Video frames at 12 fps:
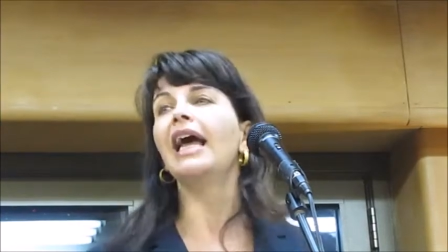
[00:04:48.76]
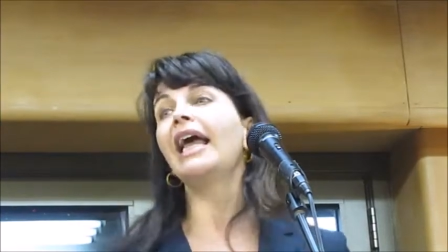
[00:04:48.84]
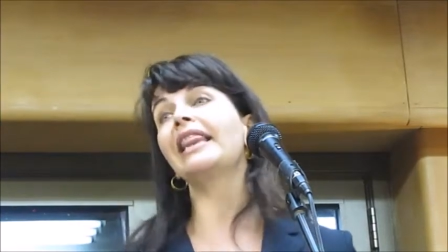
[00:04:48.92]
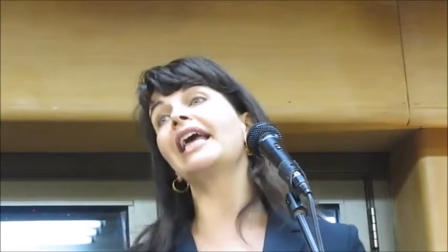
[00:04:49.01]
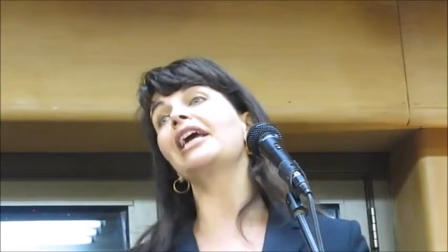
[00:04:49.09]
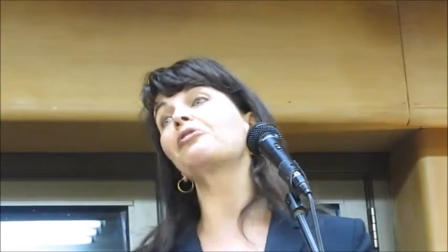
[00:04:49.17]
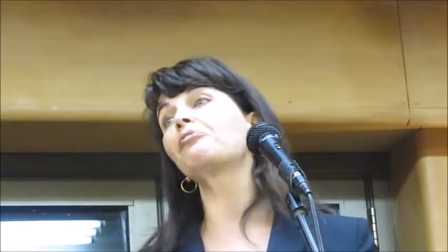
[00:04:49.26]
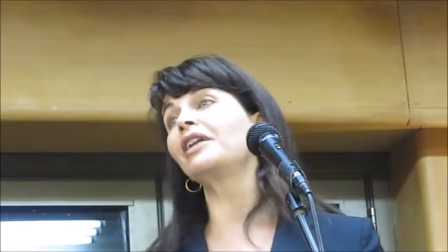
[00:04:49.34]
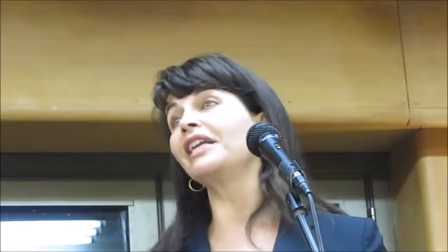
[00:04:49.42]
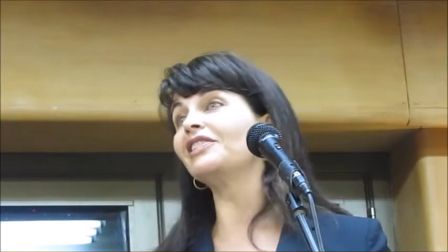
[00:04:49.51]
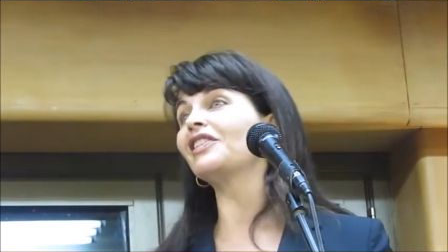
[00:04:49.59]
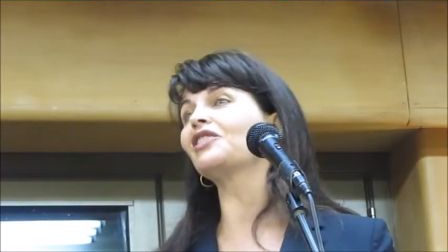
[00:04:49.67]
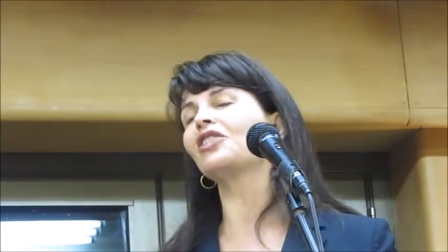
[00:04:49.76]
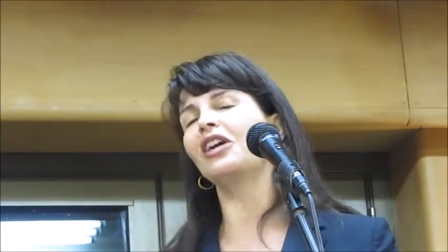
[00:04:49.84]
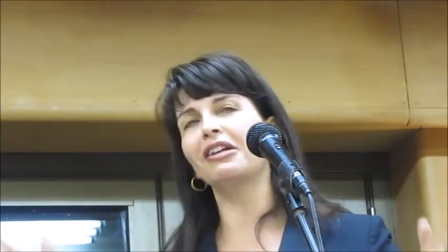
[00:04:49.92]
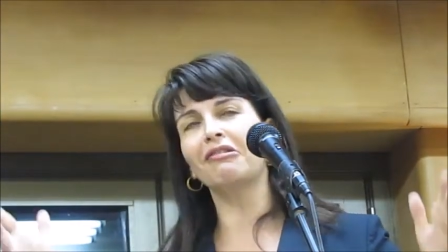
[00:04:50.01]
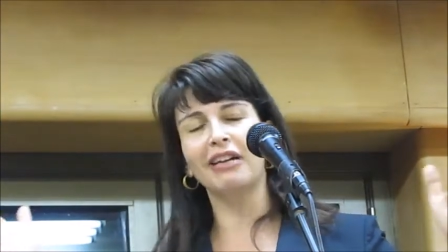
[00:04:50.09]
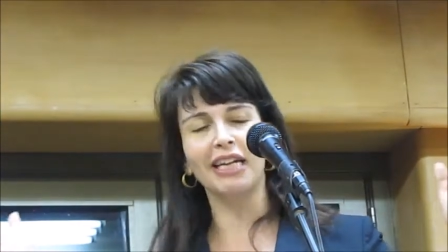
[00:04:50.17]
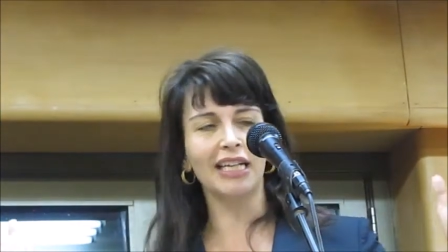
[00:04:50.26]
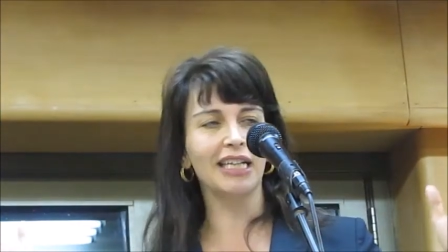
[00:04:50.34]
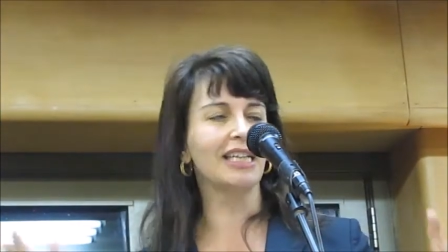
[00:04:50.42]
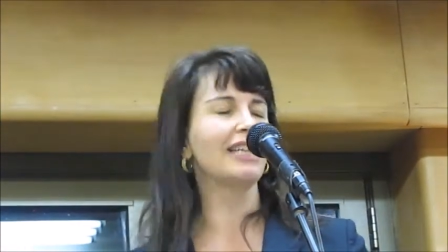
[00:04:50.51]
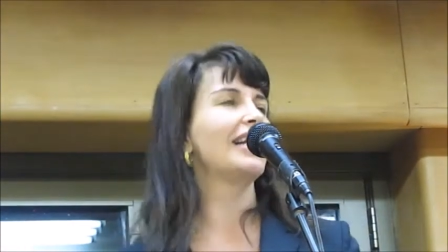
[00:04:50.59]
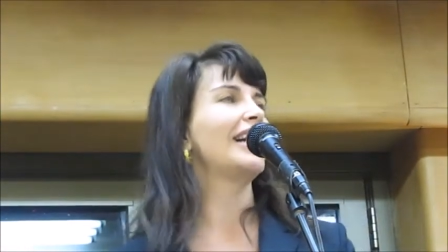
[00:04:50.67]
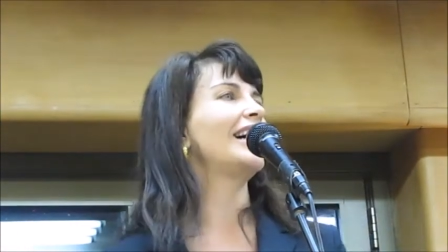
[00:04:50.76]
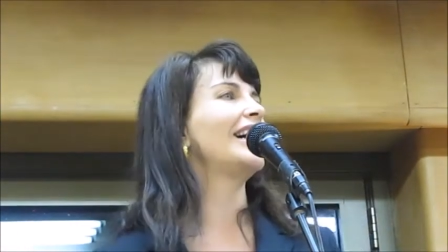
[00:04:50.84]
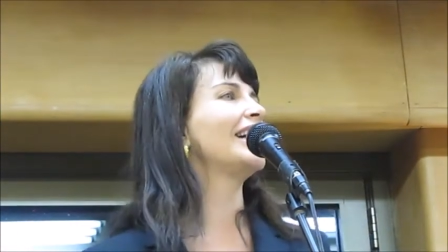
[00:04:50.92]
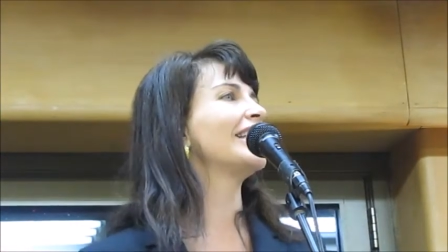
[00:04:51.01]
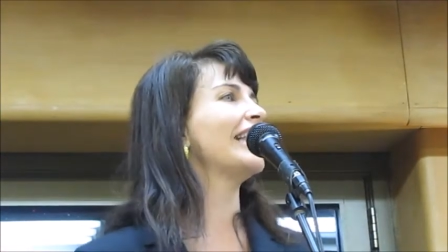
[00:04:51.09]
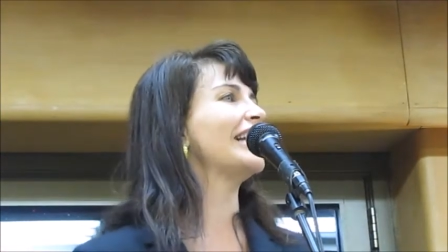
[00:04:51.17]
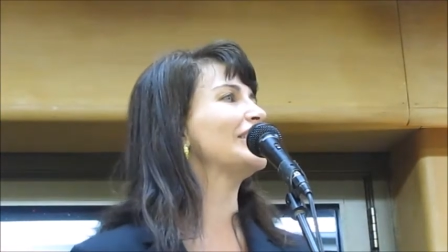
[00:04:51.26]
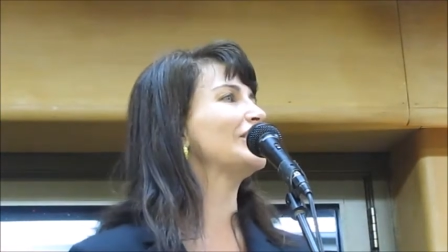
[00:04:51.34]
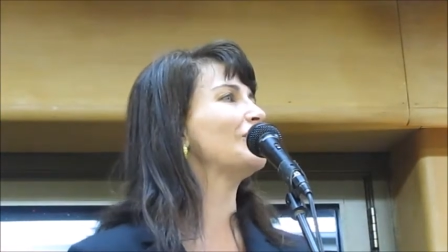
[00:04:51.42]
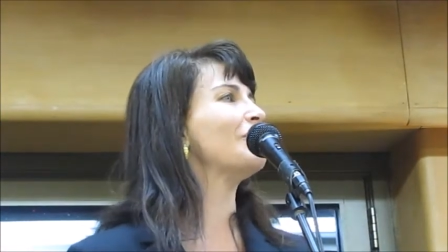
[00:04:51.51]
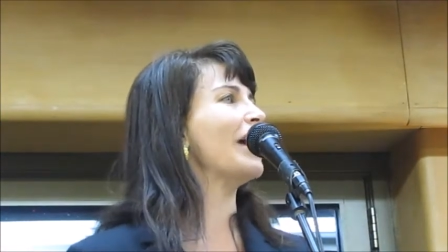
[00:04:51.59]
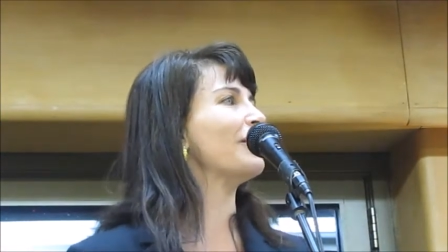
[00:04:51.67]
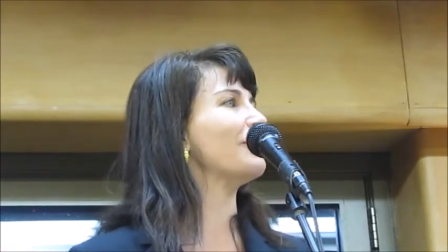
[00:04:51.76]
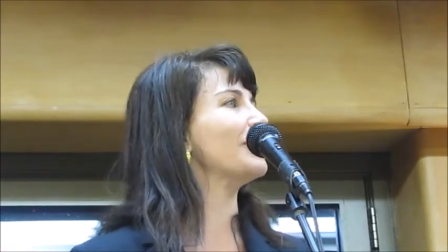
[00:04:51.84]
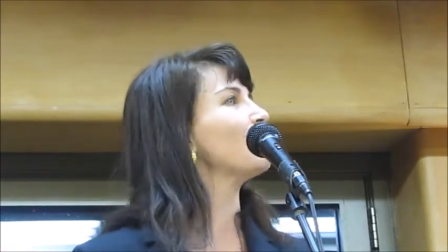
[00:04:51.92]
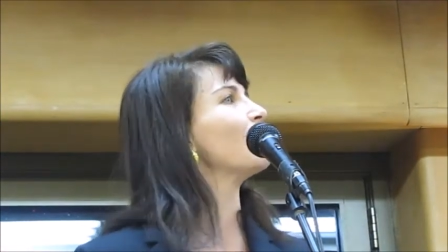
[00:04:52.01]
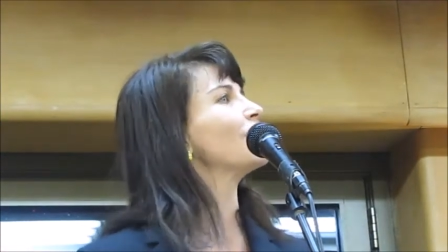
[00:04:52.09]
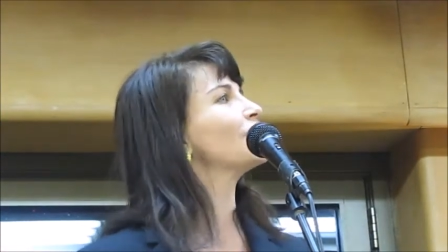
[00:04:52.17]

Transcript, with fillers: And later when he's exonerated, uh, that doesn't matter anymore.